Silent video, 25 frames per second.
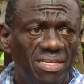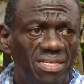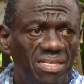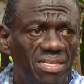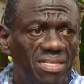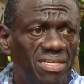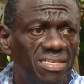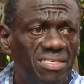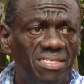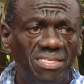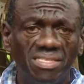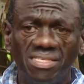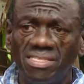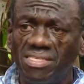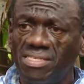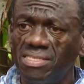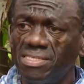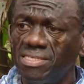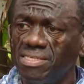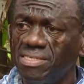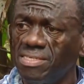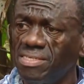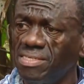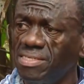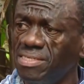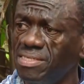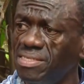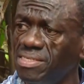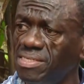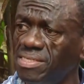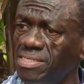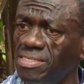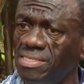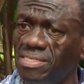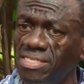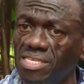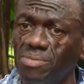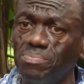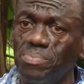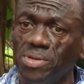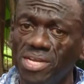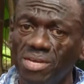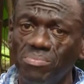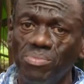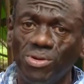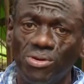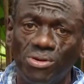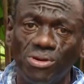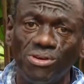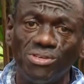is simply
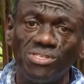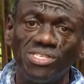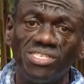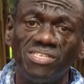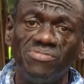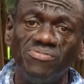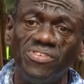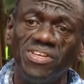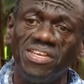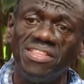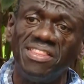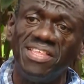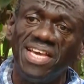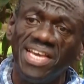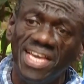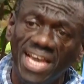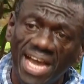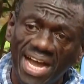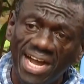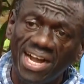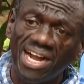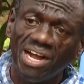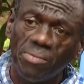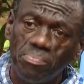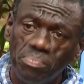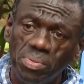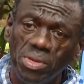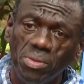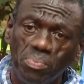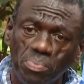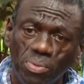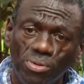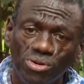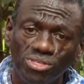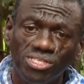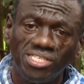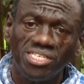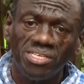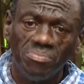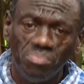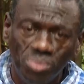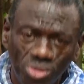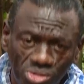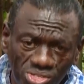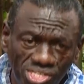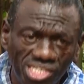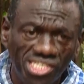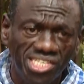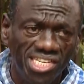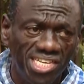because even the younger people's
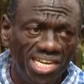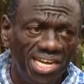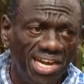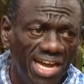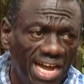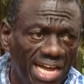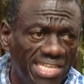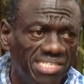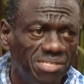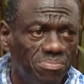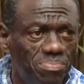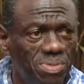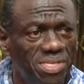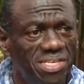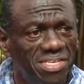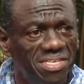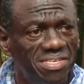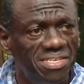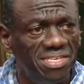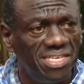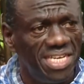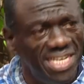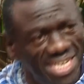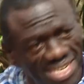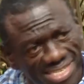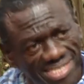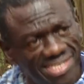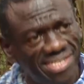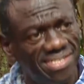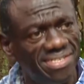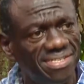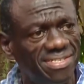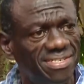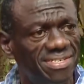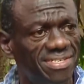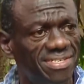immunity has been hit.